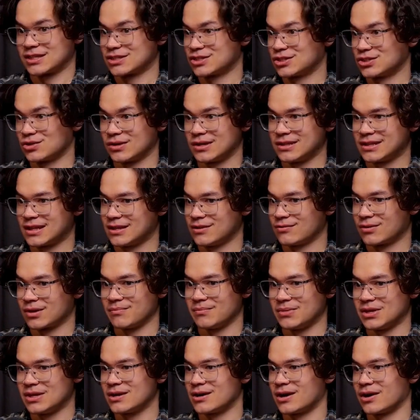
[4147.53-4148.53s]
that's the journey that you
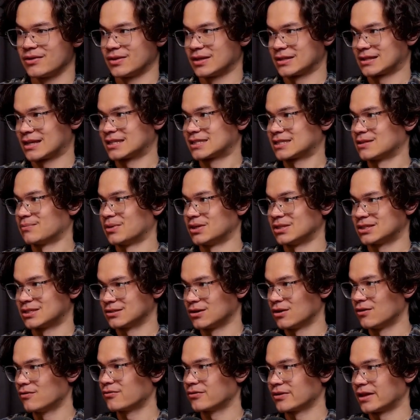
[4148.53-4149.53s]
want to be on, like that's the place
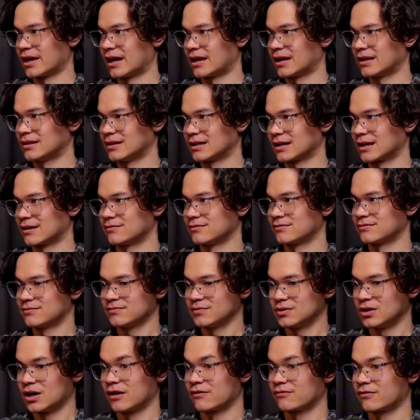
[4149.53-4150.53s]
to go for that. And like,
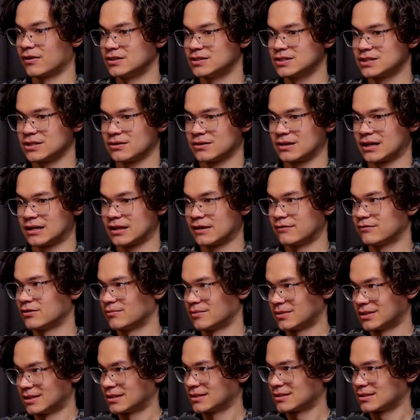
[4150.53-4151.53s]
I've got friends there and I love
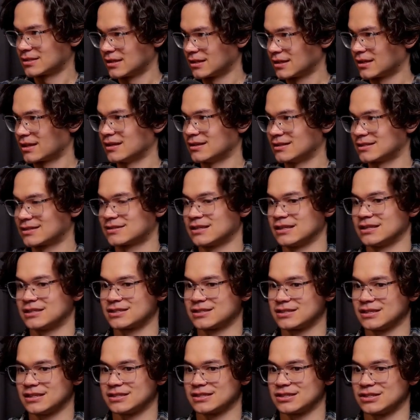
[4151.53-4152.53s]
them, and it's like,
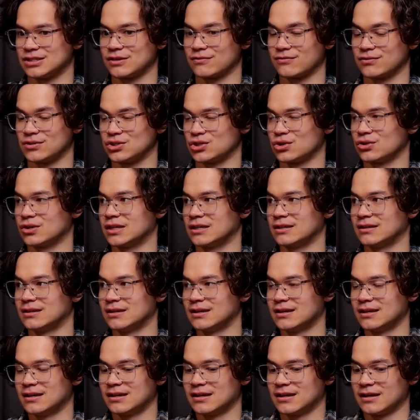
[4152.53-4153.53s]
it's a different journey.
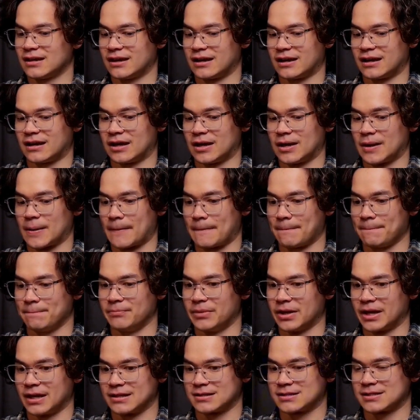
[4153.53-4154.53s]

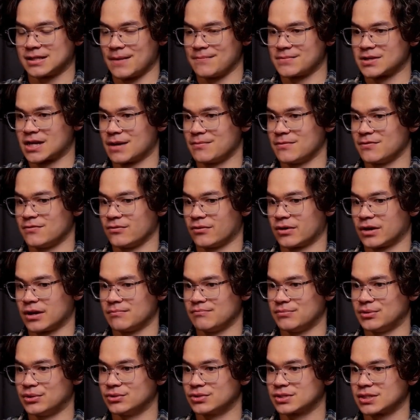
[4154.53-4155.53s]
But at the same time, if you want
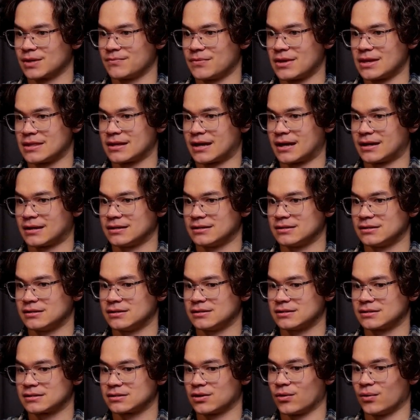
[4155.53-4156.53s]
to build something that
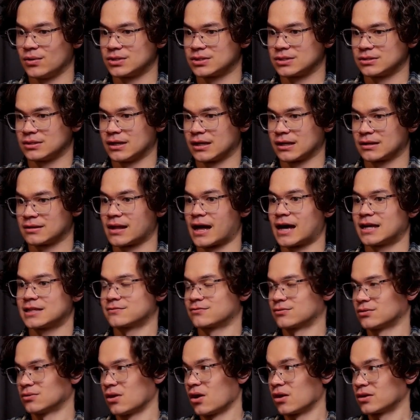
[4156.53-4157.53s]
is going to like
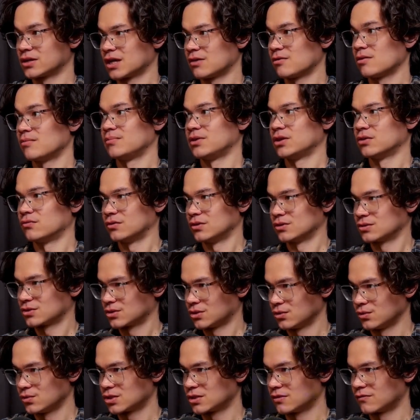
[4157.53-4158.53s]
last for a long time and be a real
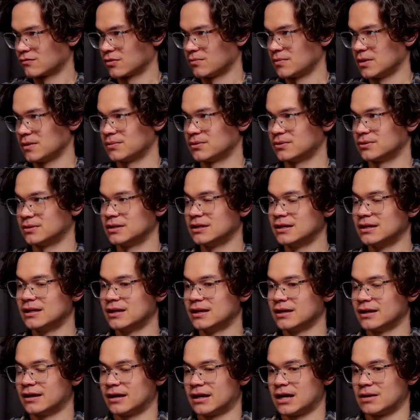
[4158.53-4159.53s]
solution for people,
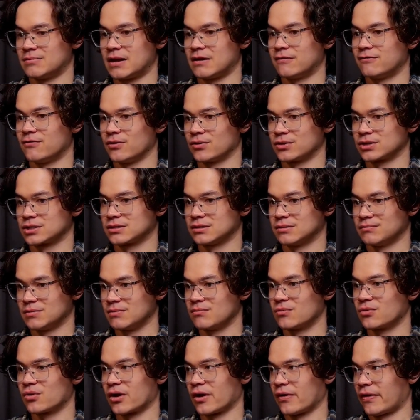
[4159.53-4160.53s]
and focus a
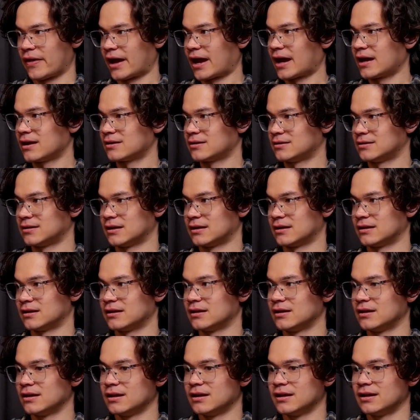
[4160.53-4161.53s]
bit more on that,
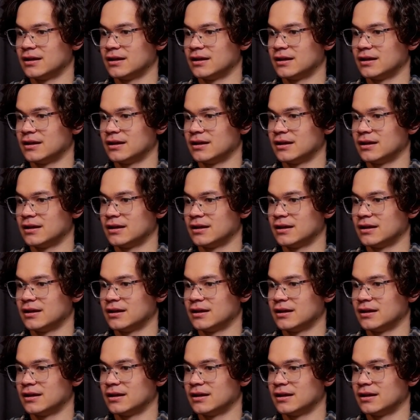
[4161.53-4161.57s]
then,